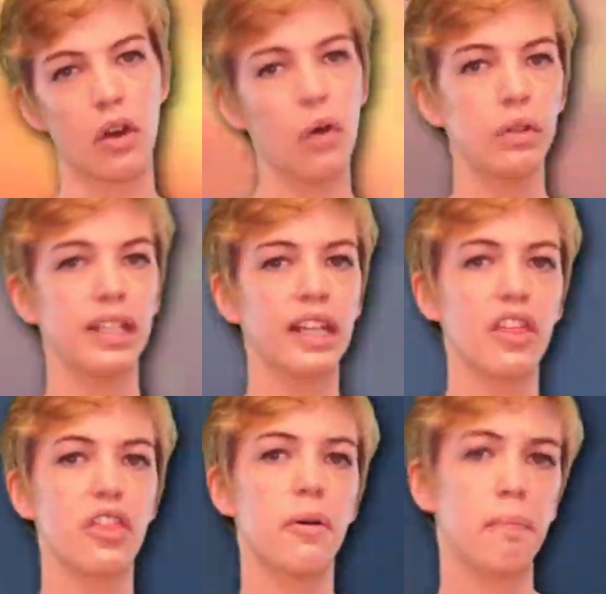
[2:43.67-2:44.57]
Only
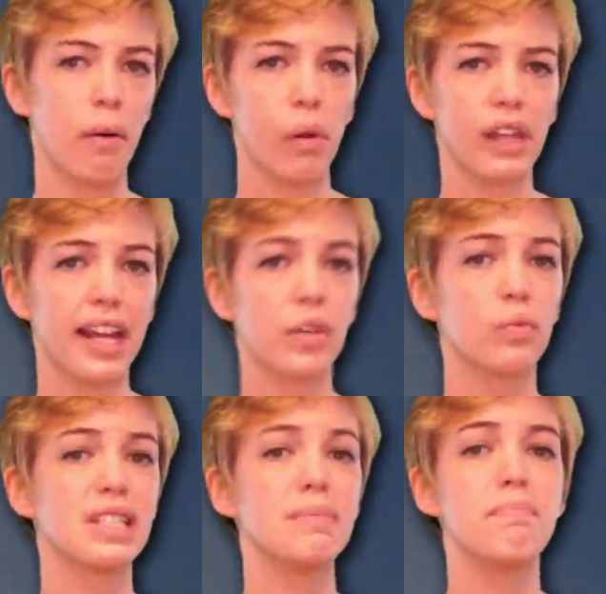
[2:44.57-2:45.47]
the bolide
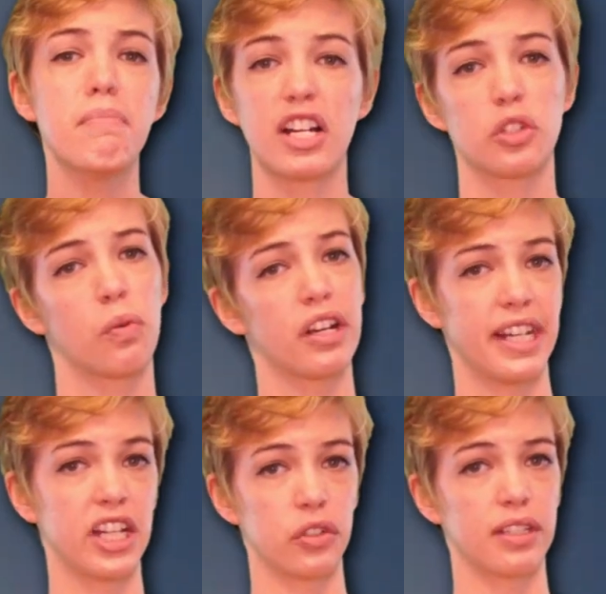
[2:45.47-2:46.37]
was much more
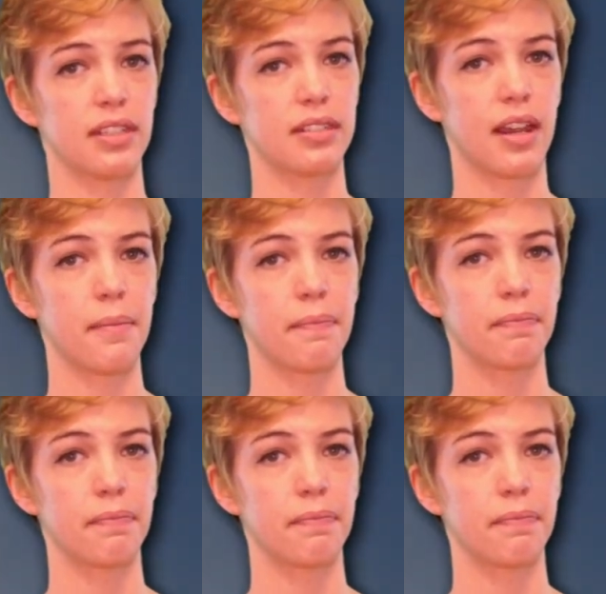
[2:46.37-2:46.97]
dangerous this time.